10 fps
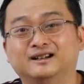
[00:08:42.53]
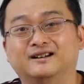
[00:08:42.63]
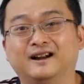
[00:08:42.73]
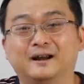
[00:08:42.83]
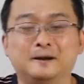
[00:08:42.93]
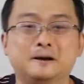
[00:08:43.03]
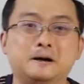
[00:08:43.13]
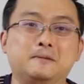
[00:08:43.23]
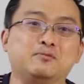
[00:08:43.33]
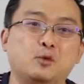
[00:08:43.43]
All right.
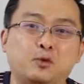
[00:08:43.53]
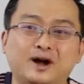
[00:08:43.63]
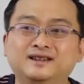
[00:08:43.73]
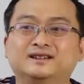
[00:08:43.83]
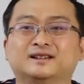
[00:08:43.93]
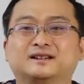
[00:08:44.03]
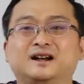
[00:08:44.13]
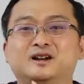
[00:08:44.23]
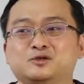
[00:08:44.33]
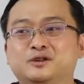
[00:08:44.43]
Once a
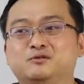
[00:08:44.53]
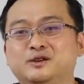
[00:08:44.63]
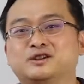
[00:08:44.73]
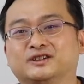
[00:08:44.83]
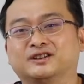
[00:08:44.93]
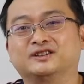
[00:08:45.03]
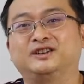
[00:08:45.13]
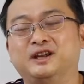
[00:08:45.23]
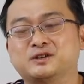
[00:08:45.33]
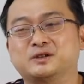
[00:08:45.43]
country reaches a
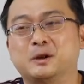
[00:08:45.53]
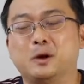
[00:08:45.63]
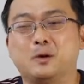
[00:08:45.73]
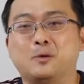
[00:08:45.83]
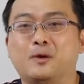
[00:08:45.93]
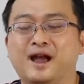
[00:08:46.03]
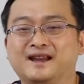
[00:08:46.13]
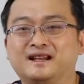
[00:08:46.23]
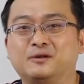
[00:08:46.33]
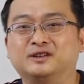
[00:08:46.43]
stage
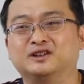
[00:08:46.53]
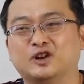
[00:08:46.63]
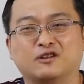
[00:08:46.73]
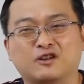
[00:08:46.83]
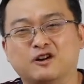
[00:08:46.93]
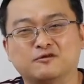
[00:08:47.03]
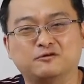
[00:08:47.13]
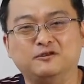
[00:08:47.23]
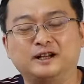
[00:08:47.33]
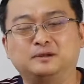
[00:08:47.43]
where there is a lot of
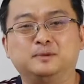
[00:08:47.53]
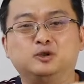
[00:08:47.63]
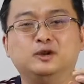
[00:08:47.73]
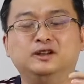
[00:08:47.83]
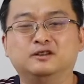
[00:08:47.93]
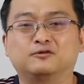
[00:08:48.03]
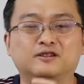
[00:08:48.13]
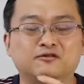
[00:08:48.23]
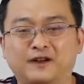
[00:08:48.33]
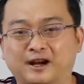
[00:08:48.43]
conflict between
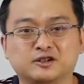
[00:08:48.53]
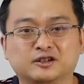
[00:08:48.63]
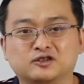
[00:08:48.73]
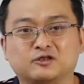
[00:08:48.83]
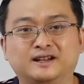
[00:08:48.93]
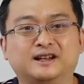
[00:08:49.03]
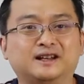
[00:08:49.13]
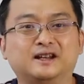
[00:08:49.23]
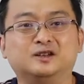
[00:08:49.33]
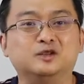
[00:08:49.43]
different factions, right,
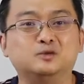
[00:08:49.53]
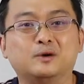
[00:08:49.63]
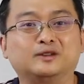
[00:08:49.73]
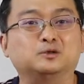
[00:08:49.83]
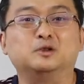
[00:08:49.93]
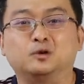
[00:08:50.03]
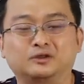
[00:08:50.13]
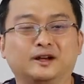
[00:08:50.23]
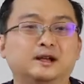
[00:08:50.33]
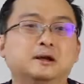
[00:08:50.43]
like that in the US, who
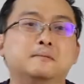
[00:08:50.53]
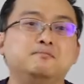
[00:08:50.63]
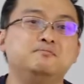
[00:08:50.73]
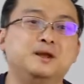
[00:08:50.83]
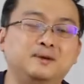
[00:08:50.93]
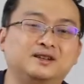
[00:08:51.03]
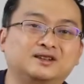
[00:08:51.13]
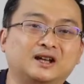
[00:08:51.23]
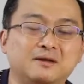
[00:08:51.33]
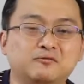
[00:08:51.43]
knows, right? Maybe
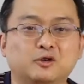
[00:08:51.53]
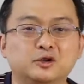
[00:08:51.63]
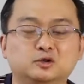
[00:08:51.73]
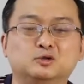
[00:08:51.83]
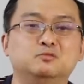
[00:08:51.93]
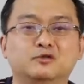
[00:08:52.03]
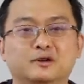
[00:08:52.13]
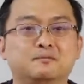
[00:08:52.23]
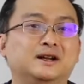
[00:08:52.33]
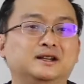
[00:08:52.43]
it's time for you to move
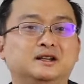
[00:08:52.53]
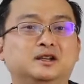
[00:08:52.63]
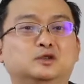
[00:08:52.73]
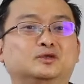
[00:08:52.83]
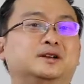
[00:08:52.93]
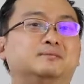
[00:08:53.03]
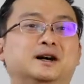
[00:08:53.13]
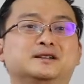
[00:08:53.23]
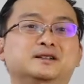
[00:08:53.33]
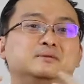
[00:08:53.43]
your money into some
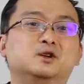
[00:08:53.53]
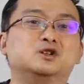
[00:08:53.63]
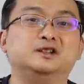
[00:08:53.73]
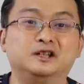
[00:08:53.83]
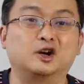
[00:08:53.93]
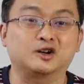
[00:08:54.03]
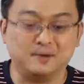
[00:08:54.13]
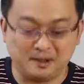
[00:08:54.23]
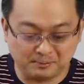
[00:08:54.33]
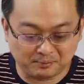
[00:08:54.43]
other emerging economy.